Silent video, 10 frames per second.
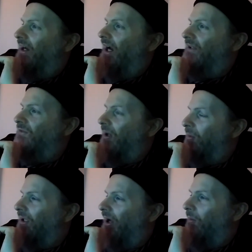a
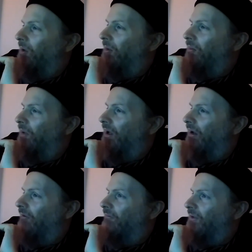double album
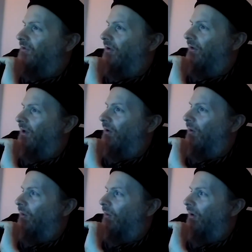of
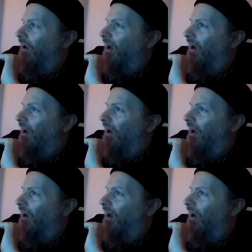material,